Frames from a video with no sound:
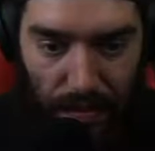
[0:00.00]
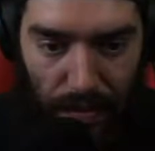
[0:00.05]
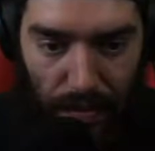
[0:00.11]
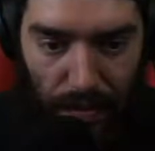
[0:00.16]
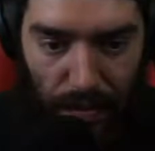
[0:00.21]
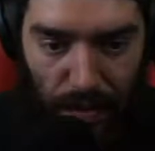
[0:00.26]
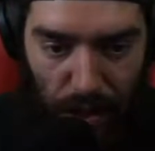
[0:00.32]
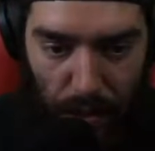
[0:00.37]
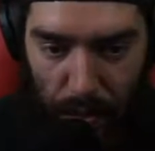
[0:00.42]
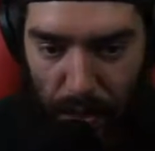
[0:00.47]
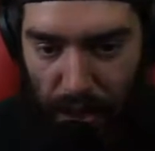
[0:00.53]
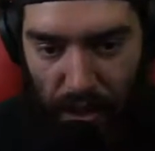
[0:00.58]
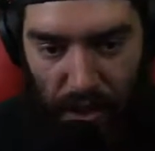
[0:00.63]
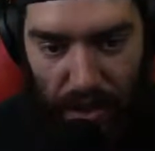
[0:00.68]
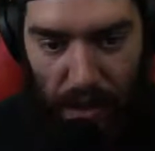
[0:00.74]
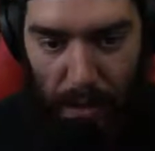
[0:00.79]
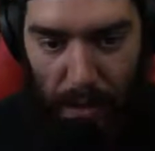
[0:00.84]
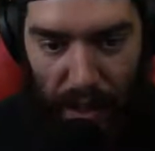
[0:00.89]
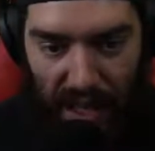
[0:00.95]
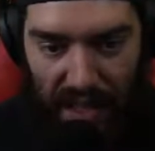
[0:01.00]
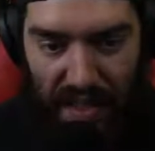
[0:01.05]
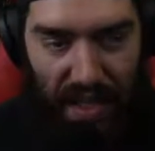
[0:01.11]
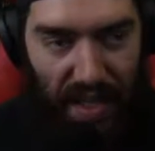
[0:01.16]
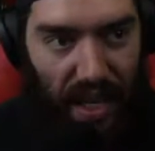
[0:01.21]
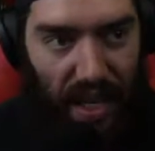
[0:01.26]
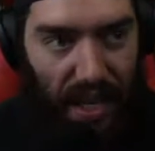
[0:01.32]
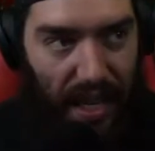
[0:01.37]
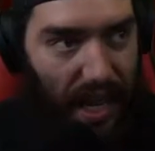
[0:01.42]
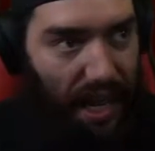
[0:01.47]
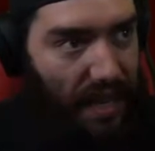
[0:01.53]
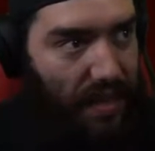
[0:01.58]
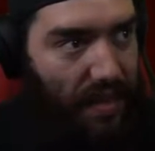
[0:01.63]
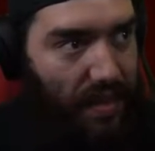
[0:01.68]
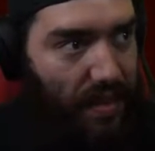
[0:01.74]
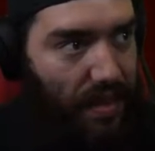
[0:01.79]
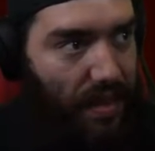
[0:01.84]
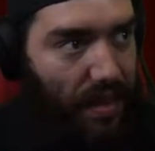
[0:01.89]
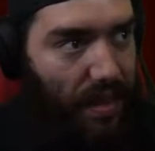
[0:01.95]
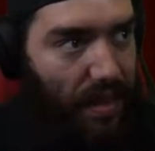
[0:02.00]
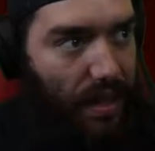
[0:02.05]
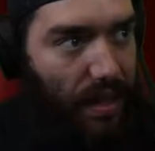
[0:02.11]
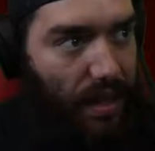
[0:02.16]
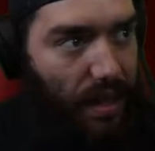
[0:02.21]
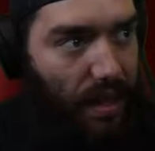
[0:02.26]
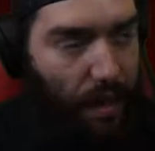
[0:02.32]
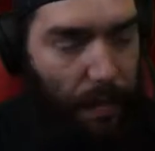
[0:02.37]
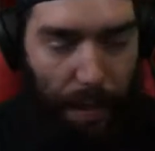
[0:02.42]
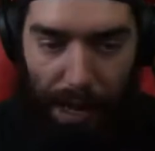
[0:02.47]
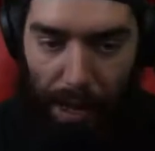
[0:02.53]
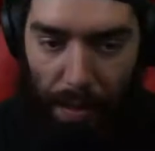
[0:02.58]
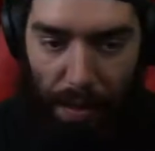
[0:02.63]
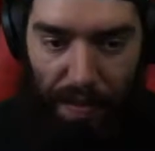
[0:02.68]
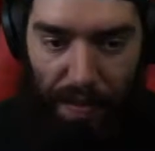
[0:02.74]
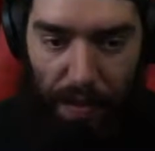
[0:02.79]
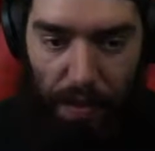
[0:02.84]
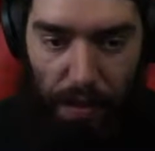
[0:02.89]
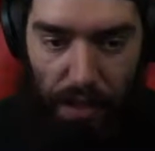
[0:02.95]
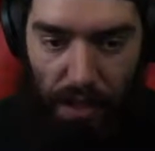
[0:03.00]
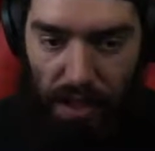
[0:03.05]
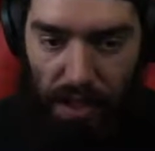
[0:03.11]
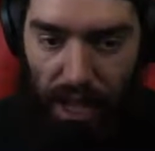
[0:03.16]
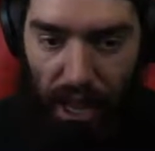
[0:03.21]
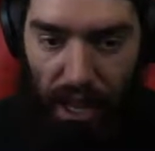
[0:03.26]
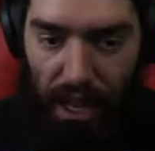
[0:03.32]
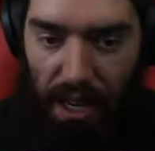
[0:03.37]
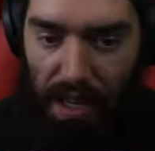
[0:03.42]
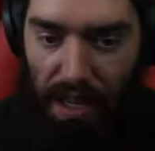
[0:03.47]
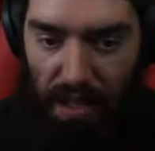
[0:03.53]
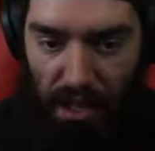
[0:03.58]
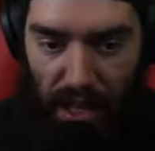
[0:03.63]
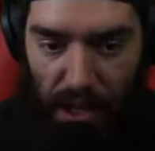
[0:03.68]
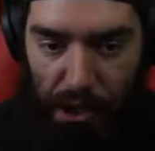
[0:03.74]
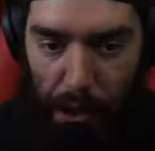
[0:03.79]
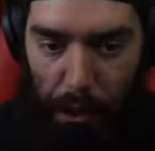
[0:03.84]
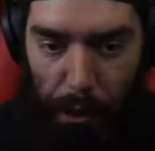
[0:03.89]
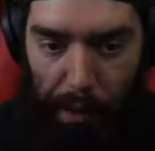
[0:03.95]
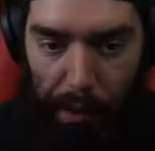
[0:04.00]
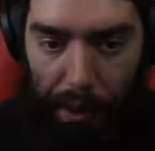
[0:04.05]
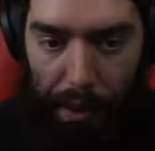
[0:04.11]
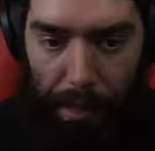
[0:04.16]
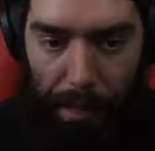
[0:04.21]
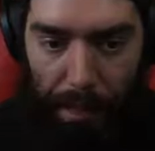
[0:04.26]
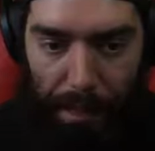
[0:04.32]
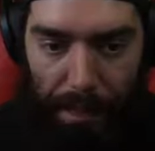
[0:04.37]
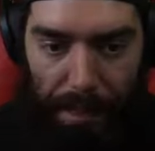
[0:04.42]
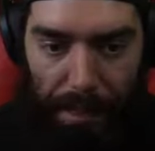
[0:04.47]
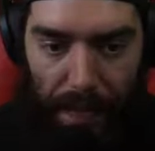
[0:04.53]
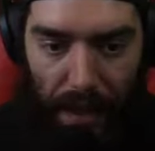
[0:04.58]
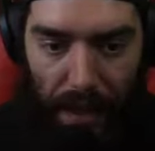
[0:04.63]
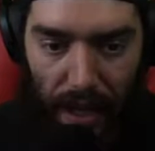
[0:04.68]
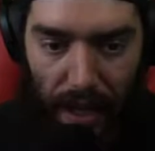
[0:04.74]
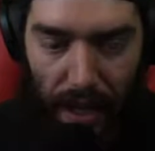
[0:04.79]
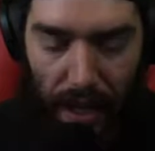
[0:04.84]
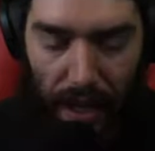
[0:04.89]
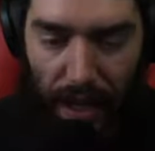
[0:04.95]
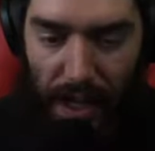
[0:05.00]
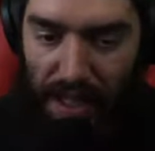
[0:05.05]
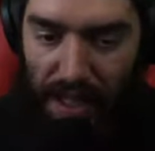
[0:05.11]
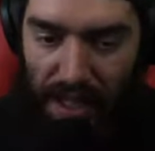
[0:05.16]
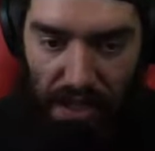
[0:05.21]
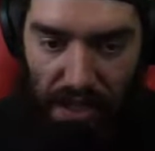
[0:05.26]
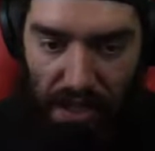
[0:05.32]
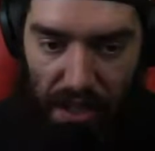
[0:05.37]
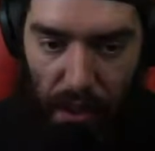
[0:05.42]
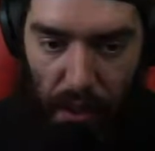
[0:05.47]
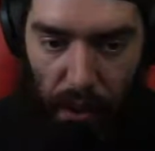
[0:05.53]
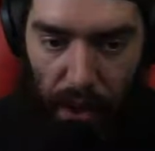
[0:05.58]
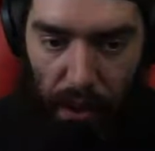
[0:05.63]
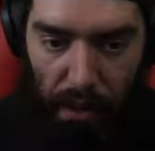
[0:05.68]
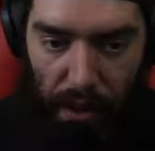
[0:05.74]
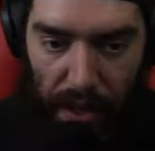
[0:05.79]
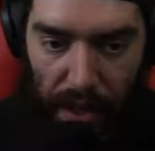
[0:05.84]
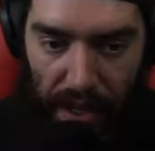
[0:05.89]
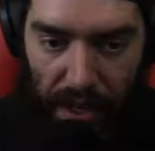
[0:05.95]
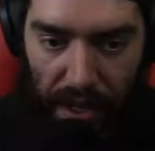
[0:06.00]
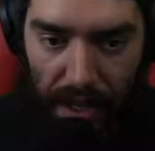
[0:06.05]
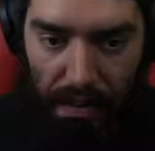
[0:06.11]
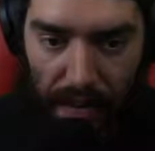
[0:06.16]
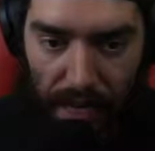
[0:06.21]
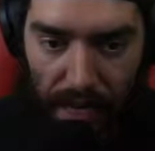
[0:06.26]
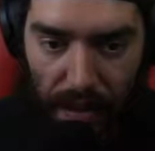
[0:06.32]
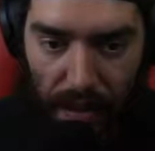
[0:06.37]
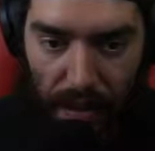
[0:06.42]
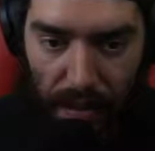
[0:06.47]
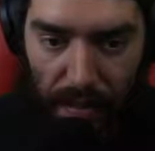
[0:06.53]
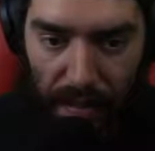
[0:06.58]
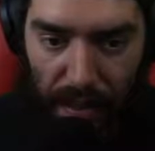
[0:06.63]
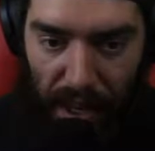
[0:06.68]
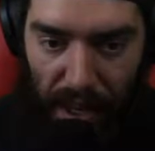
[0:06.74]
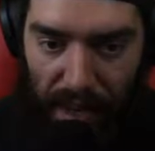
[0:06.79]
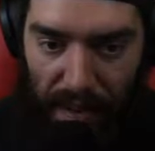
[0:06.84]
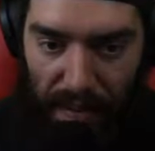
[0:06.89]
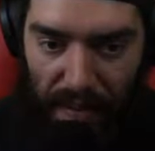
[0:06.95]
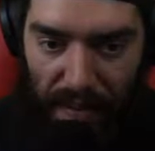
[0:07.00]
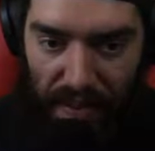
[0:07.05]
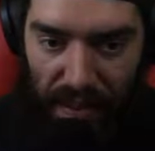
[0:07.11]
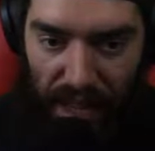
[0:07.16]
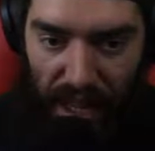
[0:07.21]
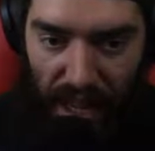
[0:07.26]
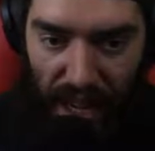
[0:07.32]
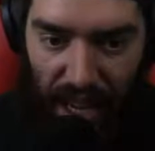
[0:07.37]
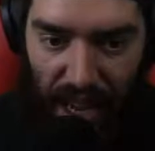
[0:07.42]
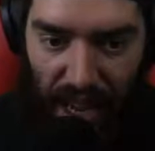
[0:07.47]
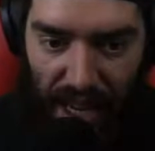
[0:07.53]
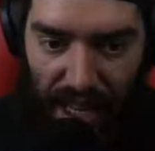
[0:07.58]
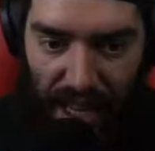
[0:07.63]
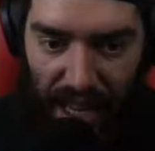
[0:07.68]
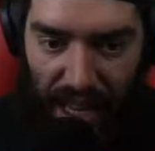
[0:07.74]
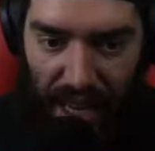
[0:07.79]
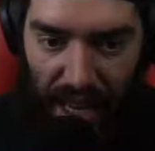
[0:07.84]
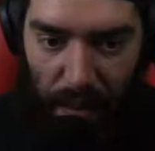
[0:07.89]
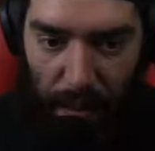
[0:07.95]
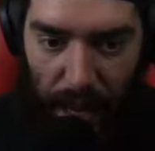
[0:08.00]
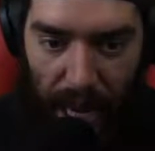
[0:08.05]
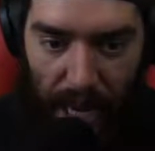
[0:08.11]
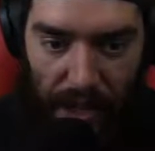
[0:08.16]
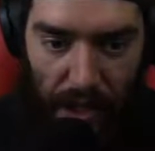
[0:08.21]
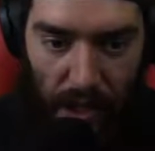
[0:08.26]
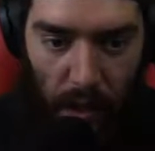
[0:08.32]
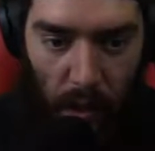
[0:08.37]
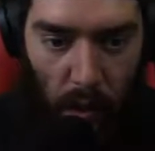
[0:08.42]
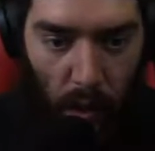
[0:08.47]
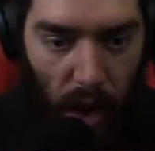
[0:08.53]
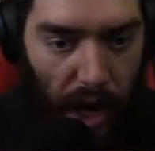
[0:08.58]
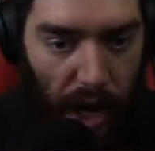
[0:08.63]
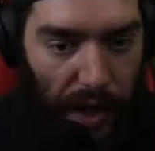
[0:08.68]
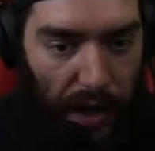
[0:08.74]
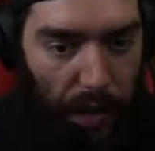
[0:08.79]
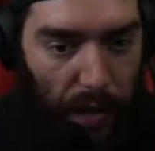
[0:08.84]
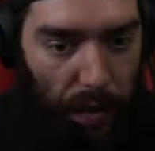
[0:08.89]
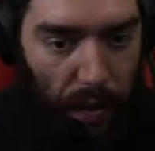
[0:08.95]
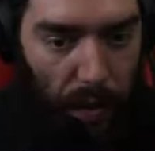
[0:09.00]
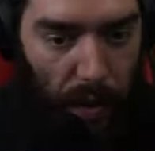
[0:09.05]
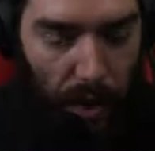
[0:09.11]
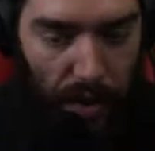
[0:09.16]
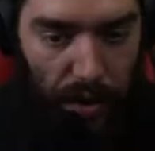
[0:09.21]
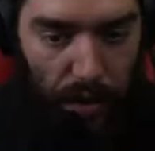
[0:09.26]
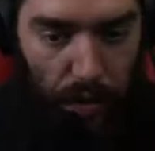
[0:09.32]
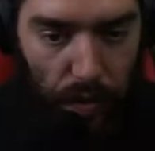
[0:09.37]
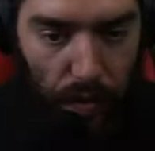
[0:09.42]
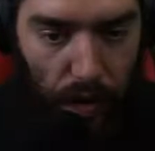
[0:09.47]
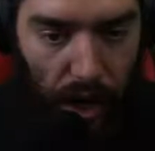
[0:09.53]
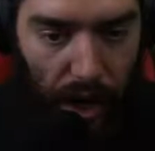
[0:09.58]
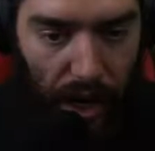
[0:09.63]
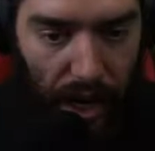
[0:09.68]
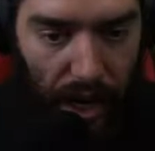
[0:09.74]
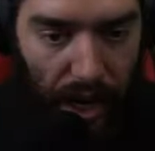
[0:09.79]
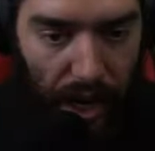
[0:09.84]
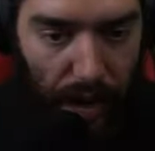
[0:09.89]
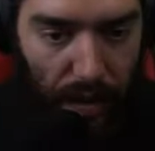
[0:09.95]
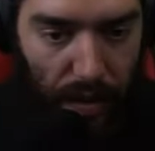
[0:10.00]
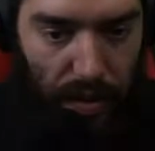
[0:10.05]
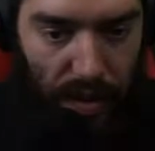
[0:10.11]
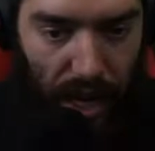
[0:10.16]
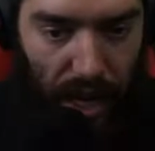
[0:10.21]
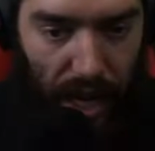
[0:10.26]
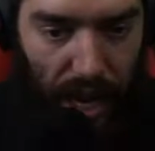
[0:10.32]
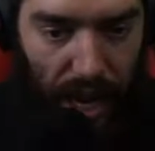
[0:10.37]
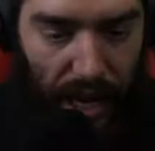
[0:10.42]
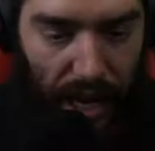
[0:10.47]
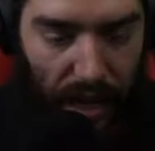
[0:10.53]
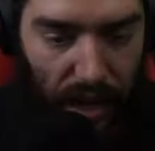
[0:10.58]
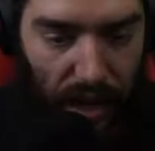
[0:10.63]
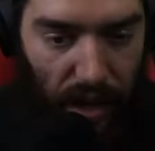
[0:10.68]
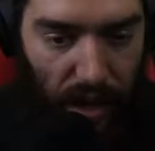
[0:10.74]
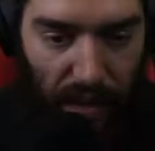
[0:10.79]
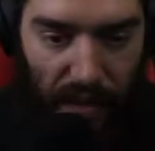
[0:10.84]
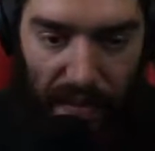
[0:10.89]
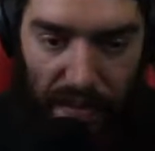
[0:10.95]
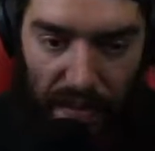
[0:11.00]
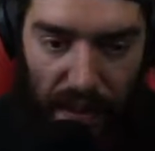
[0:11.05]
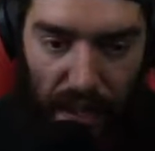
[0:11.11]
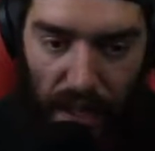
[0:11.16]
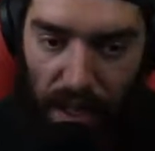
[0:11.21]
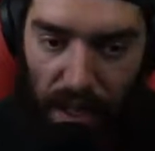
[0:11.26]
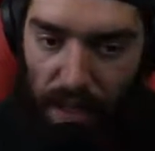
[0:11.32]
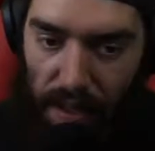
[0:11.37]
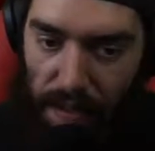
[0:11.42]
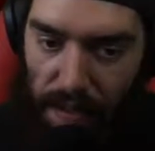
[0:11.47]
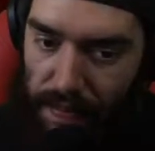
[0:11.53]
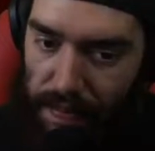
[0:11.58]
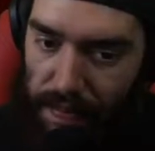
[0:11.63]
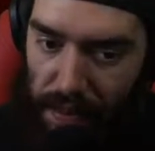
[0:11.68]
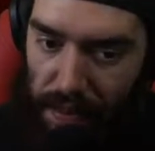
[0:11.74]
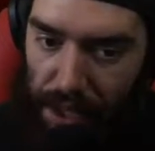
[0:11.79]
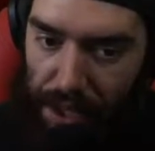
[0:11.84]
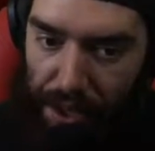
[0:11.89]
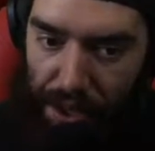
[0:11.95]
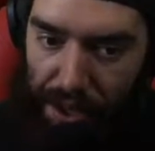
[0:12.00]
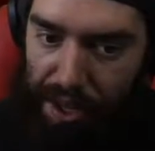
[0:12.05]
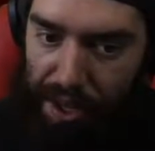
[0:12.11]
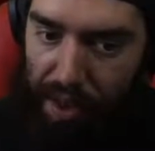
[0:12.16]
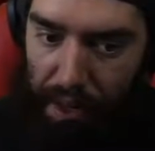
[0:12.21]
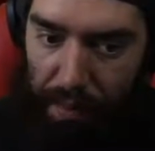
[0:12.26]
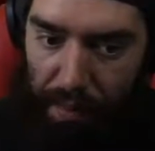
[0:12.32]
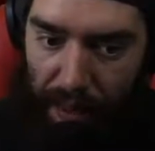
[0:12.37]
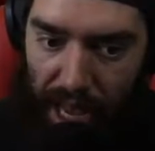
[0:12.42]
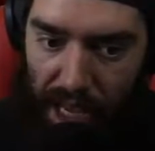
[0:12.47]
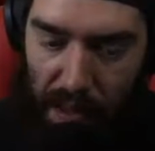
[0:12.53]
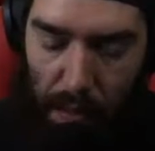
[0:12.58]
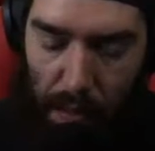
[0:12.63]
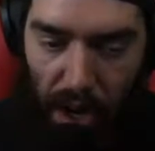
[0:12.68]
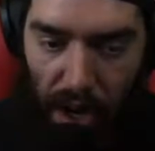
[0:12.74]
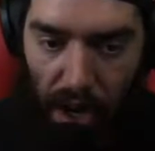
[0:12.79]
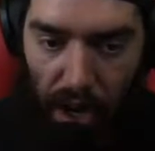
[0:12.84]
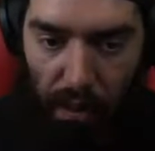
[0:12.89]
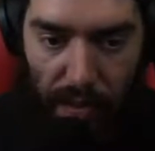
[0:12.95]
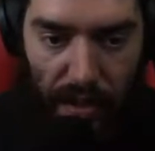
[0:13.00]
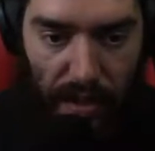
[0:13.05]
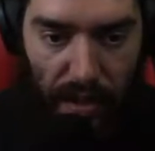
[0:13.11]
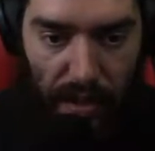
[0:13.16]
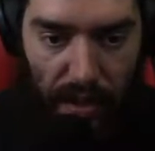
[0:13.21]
This build is busted, I guess. Or maybe for just Chaos Sanctuary? It doesn't quite work. But I can't imagine why you would want to run it outside of clearing mass mobs.